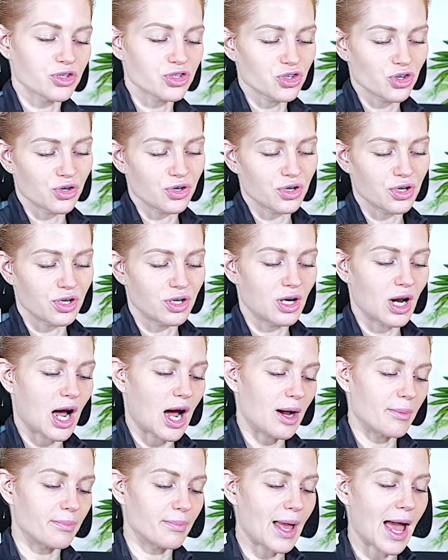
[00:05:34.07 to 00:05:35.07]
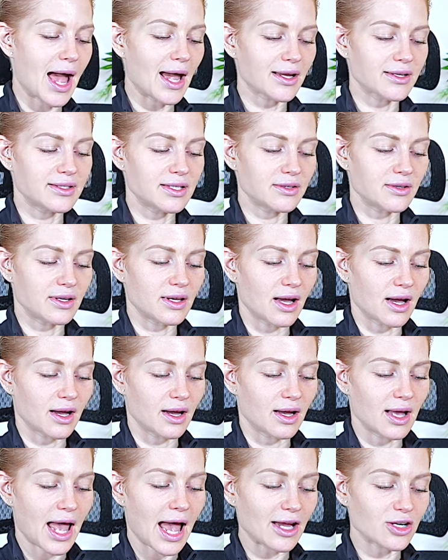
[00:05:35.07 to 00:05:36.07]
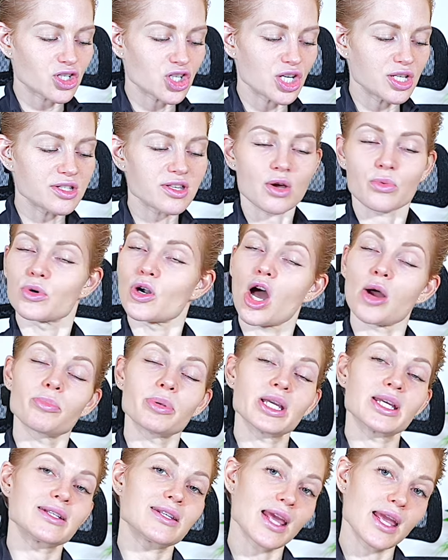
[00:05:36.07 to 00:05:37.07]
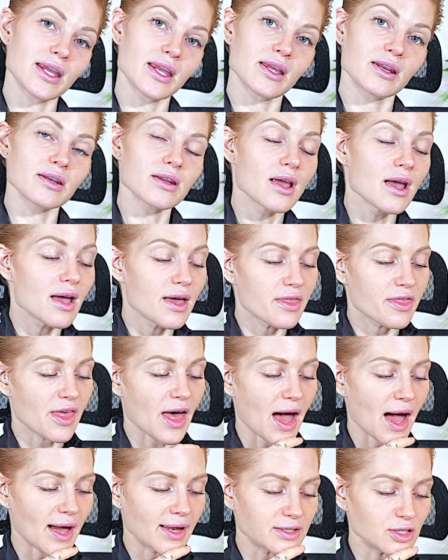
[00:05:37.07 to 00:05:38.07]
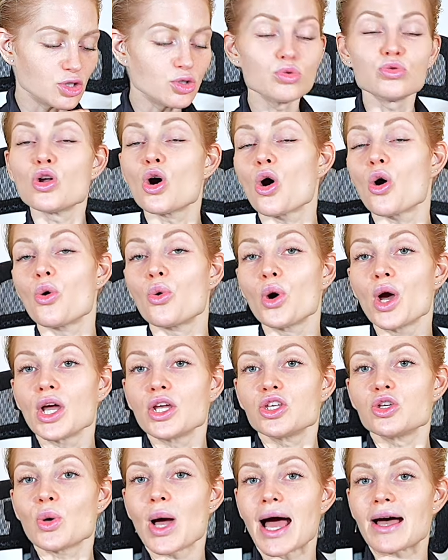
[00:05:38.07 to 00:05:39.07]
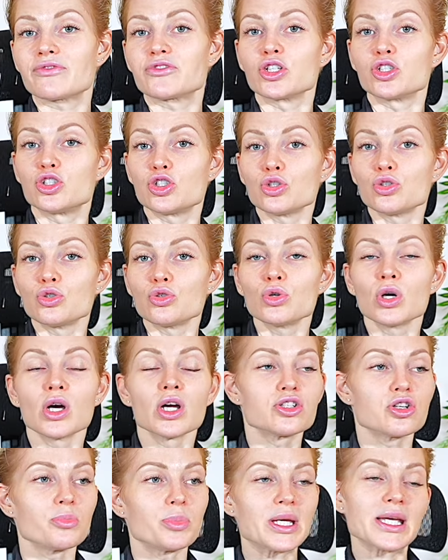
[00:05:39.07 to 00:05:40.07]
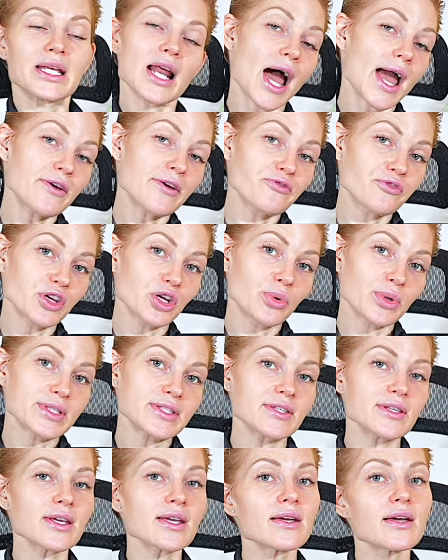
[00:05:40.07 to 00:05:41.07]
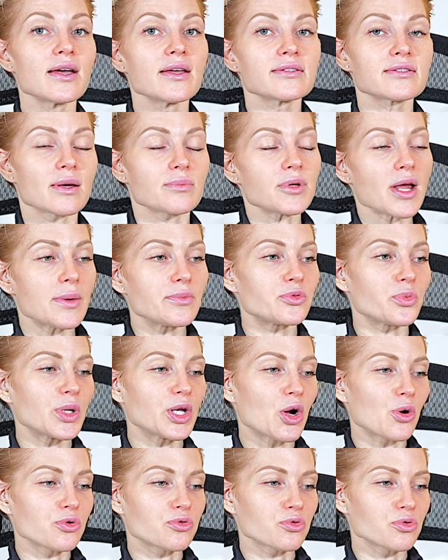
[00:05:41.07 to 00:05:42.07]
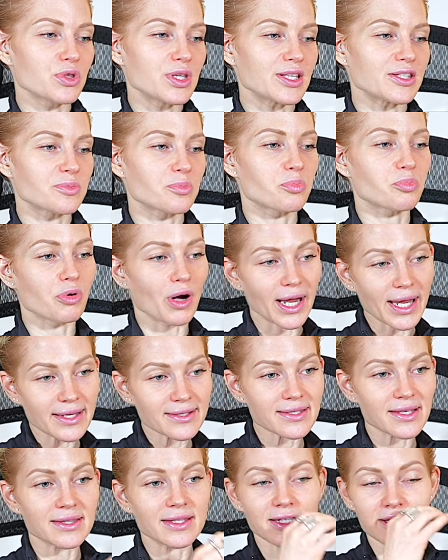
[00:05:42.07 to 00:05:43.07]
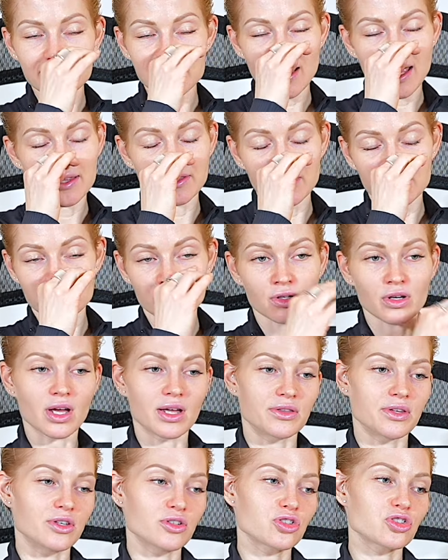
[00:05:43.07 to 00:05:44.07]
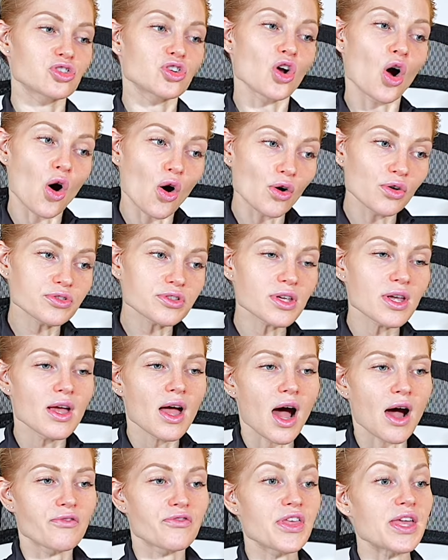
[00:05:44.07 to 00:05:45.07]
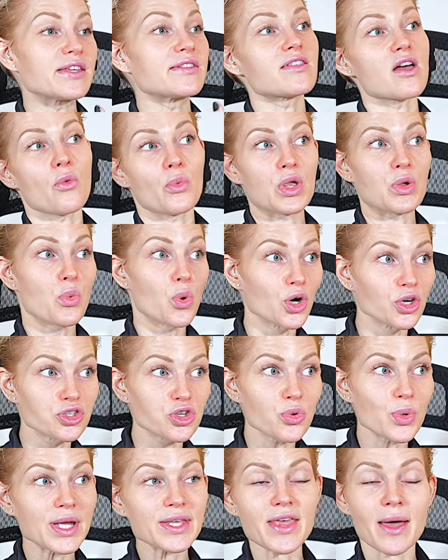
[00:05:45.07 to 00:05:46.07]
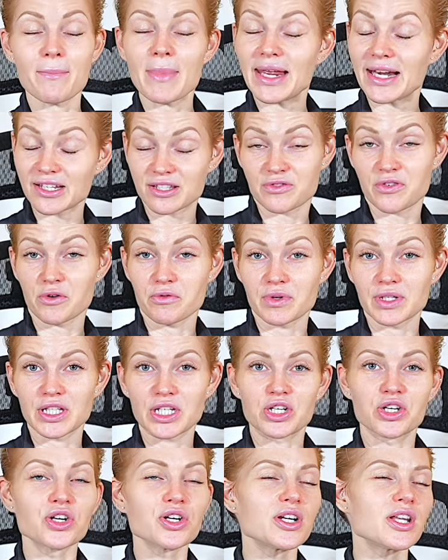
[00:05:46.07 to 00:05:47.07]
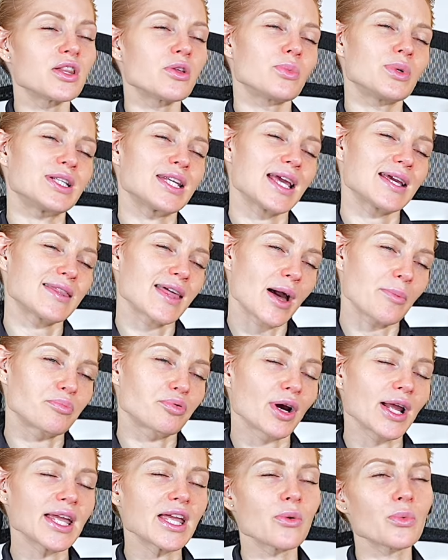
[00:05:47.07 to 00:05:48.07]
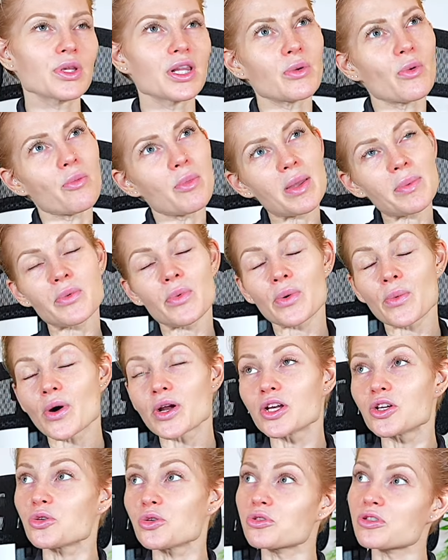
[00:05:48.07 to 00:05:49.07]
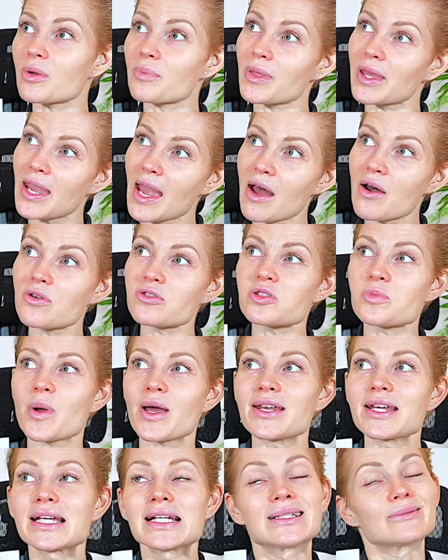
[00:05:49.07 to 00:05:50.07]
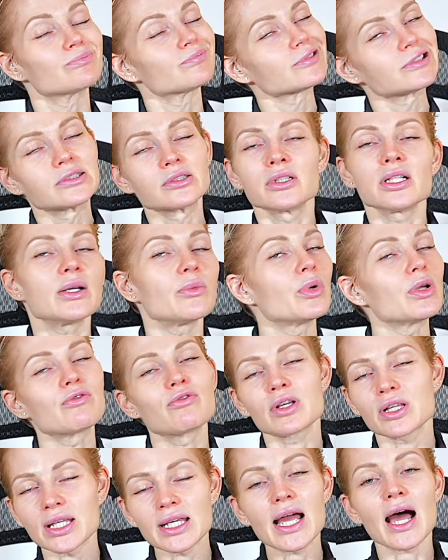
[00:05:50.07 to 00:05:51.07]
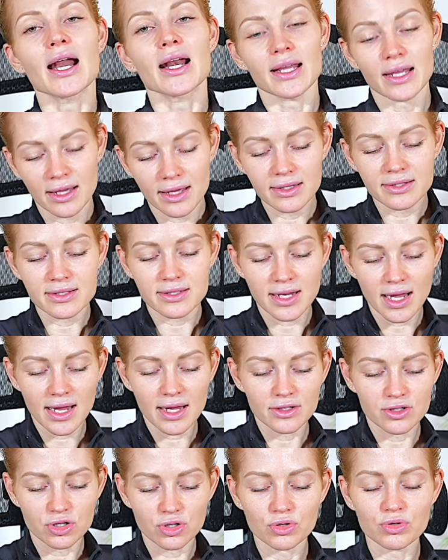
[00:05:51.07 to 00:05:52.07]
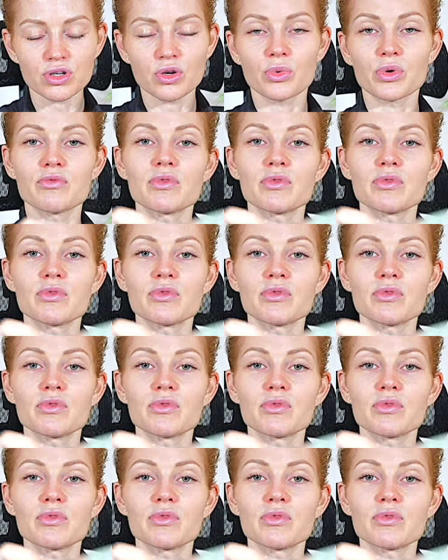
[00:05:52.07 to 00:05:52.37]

certain um, act, uh, actions that were not being taken that you know you have to do to be in a high frequency. Sometimes we go through these breaks and these and these and these stalls of things that we were doing that made us feel really good, and then we take that break and we're like, well, maybe we want to do something else, but we really got to stay attuned and we